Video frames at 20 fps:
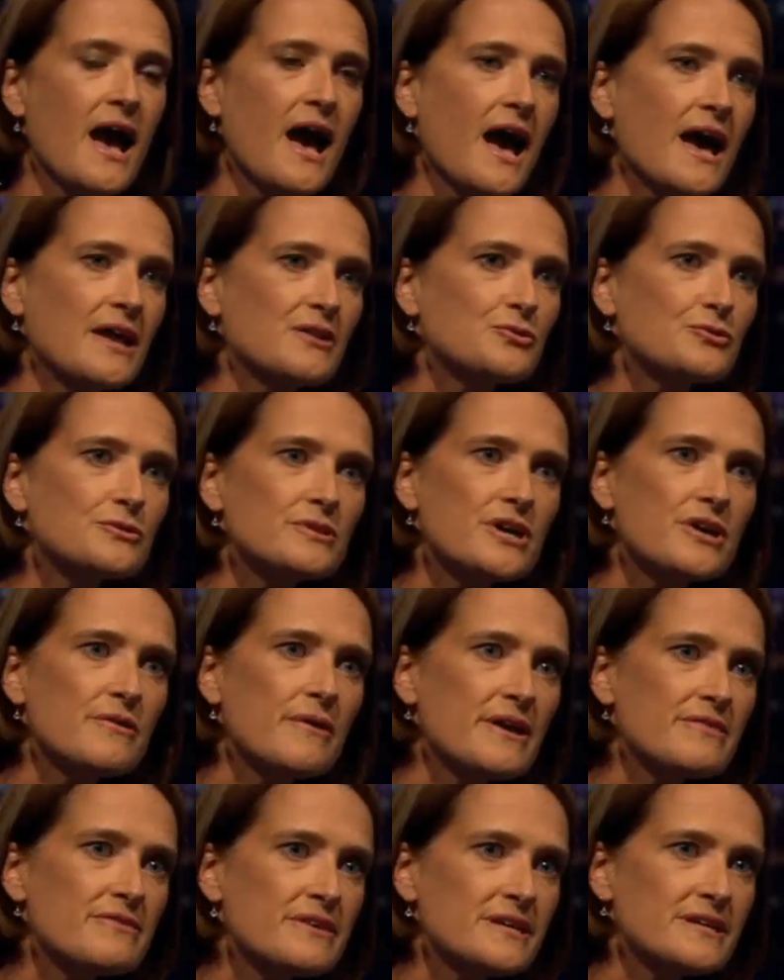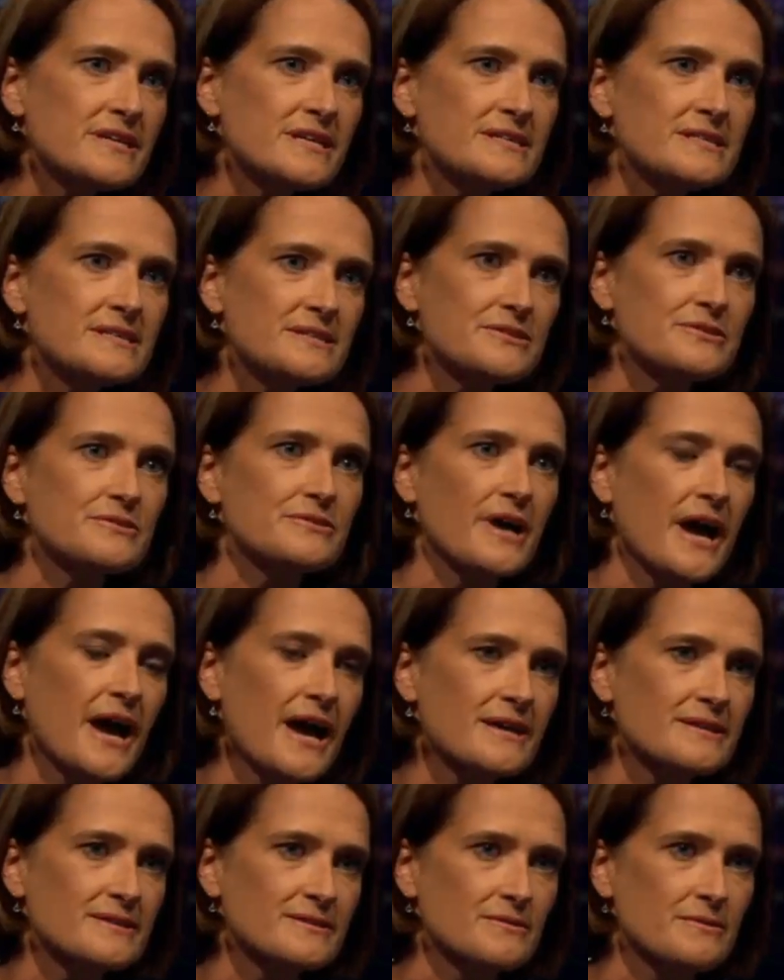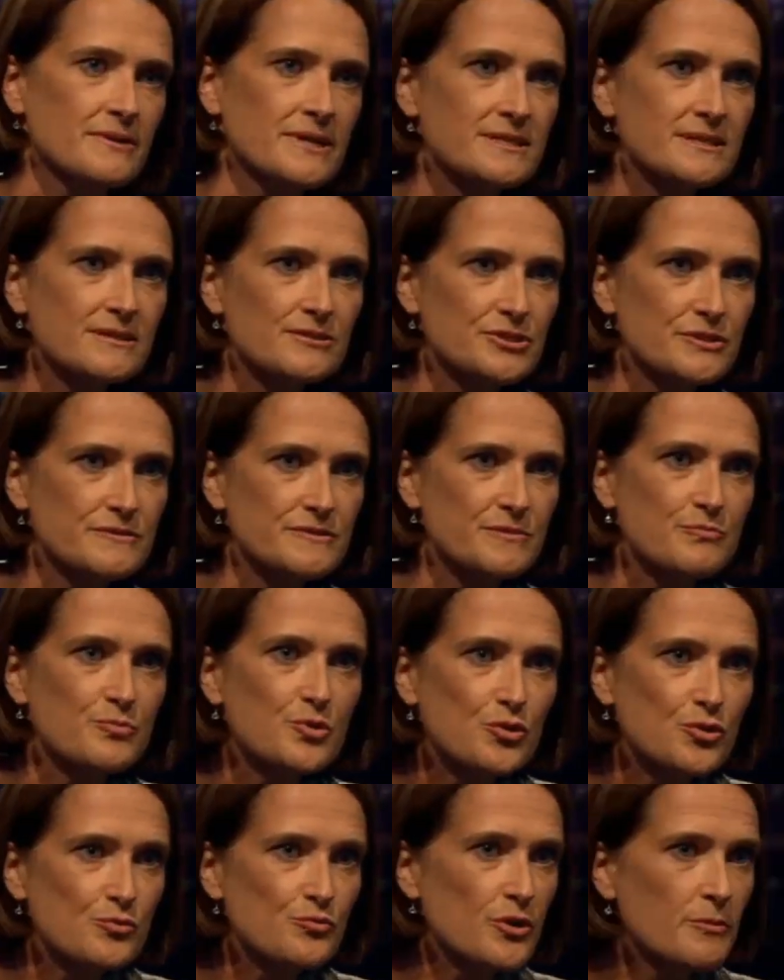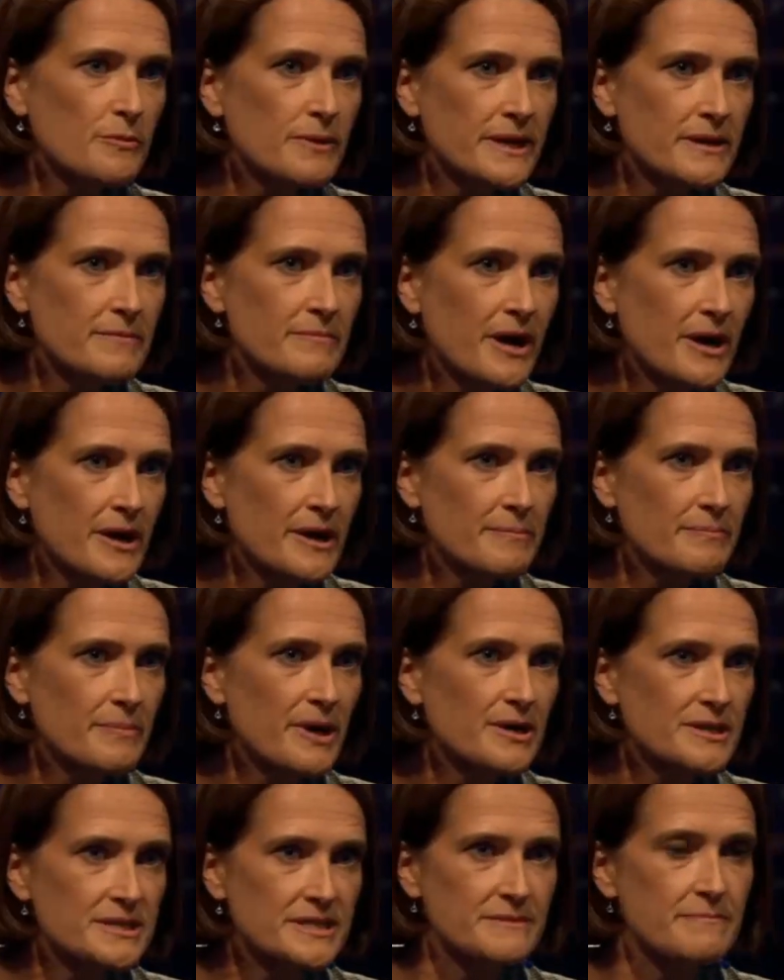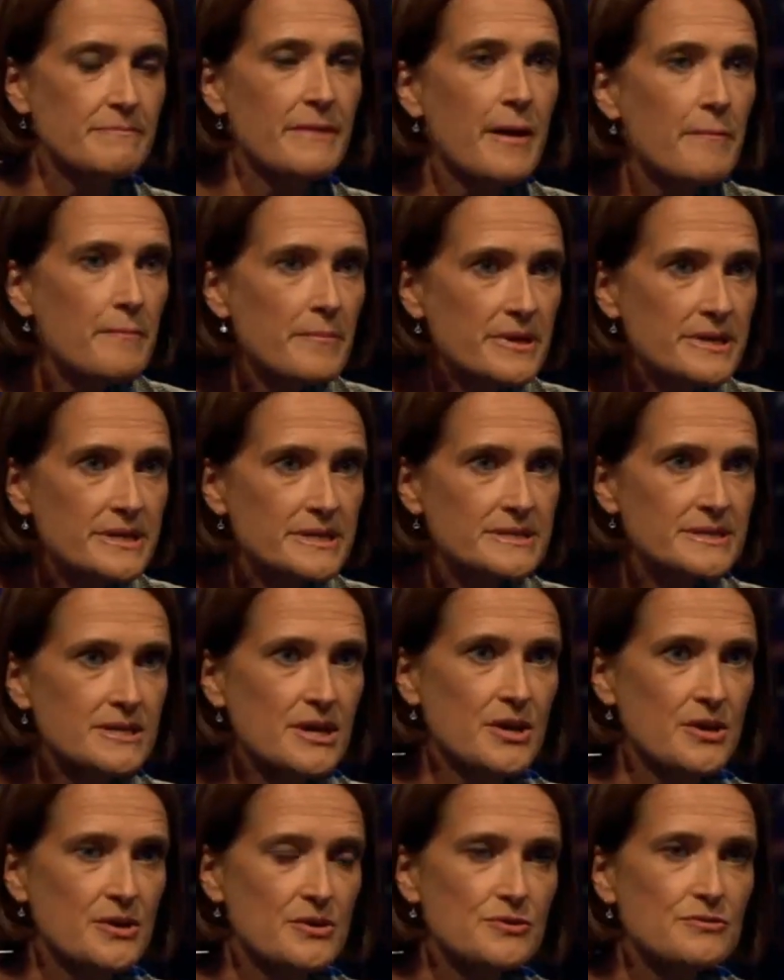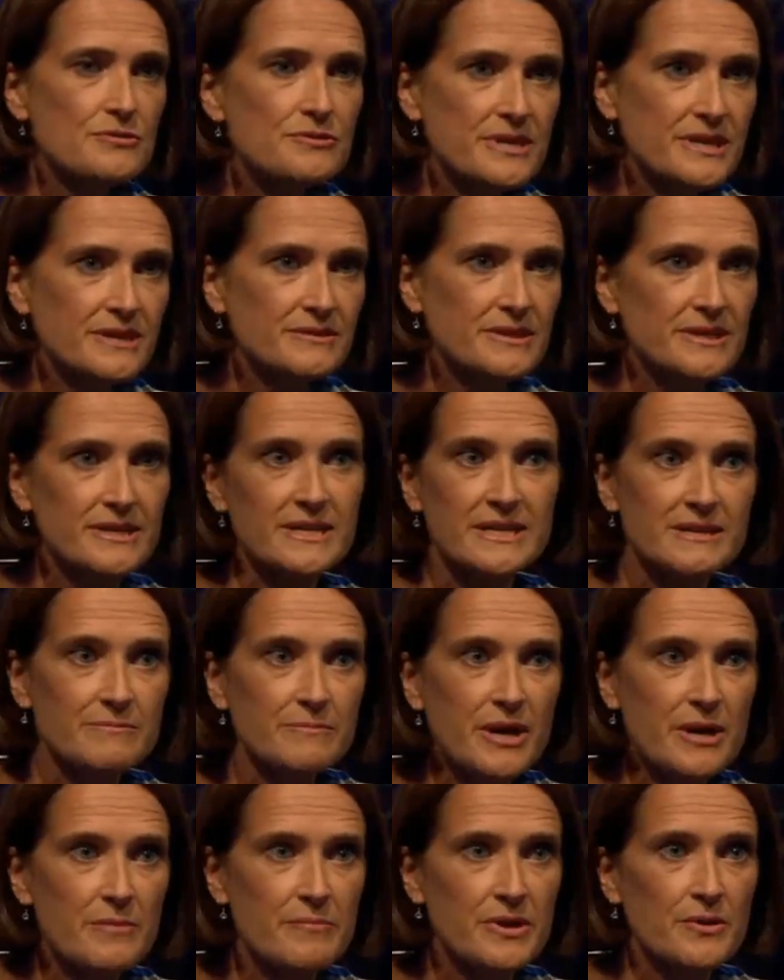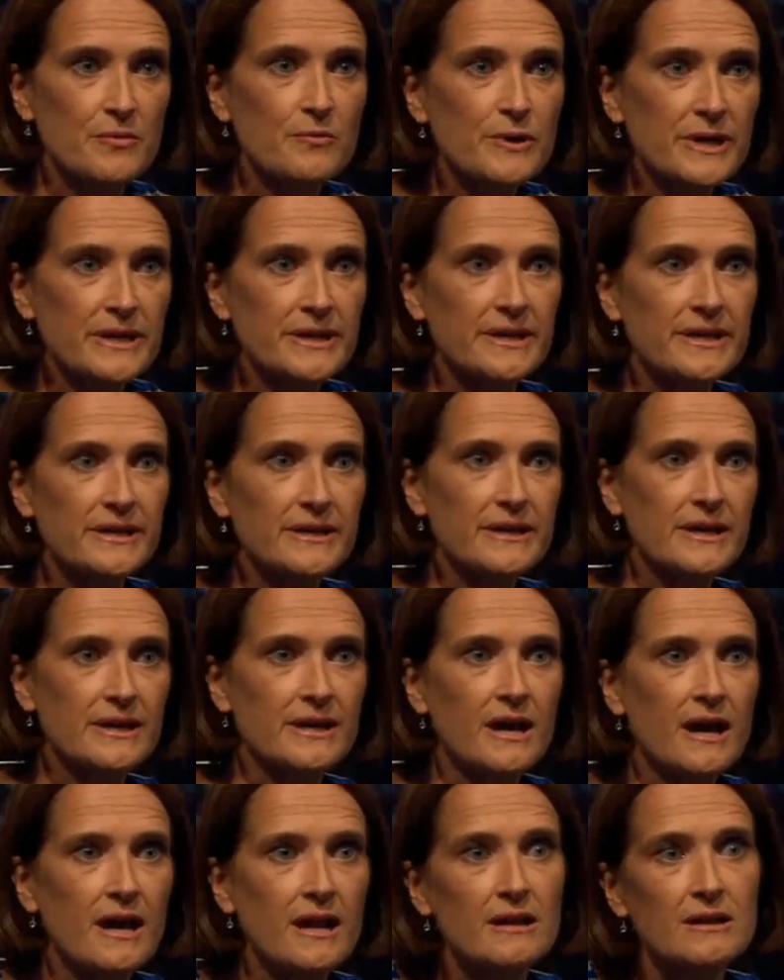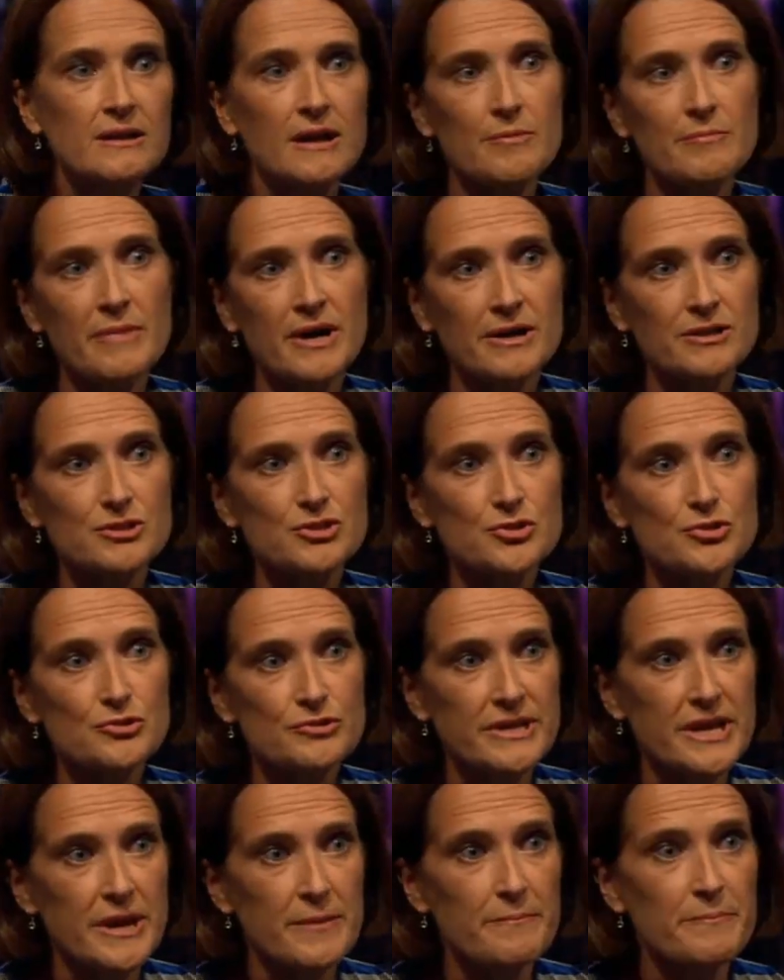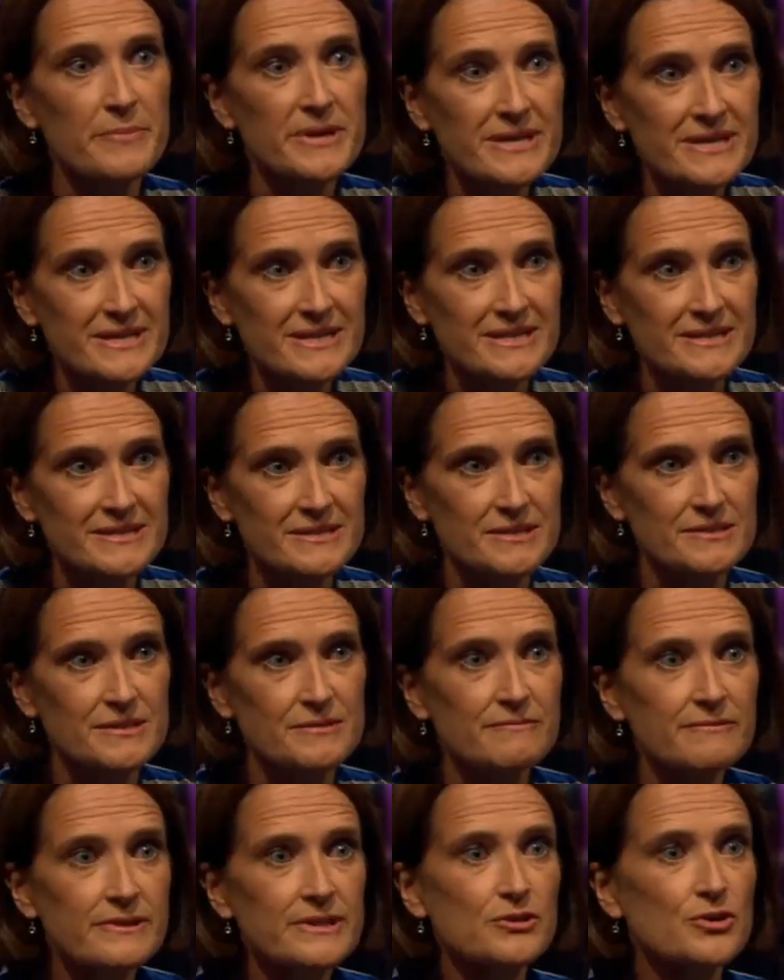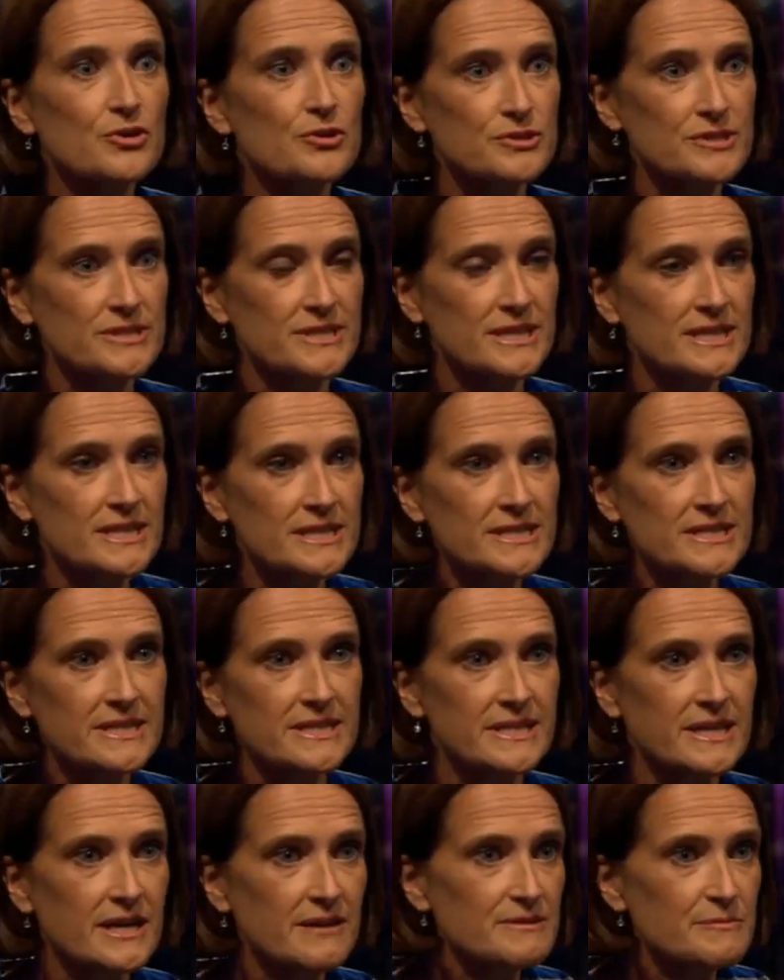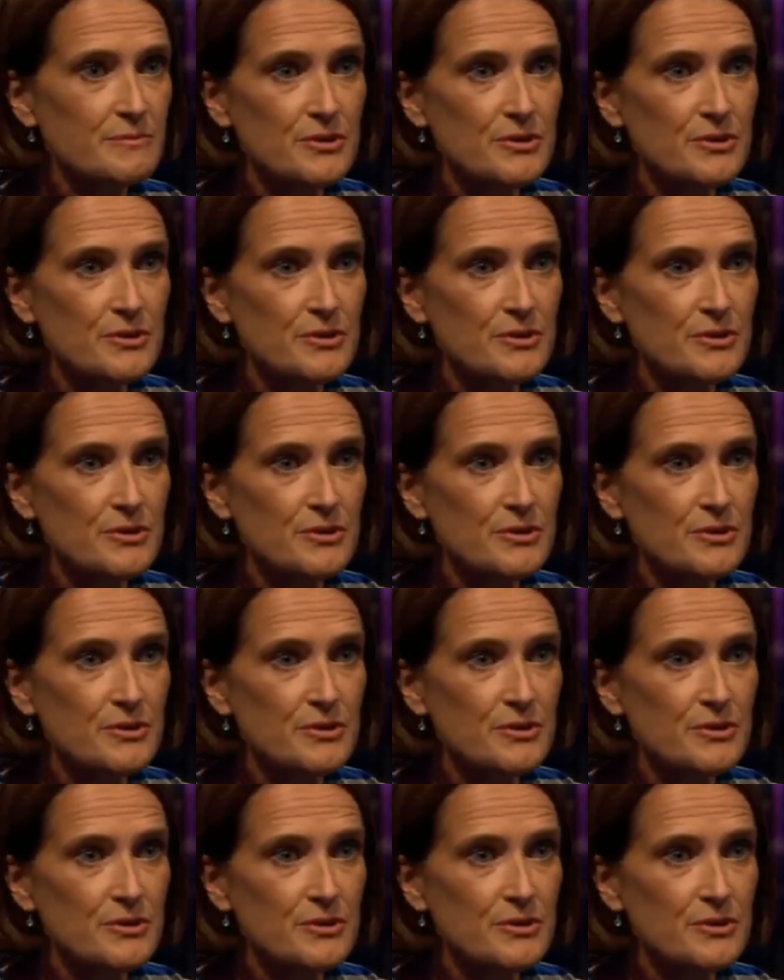And although I think he still has quite a lot of support probably among party members who think that he might be a winner, among Tory M Ps there's a real hostility. I've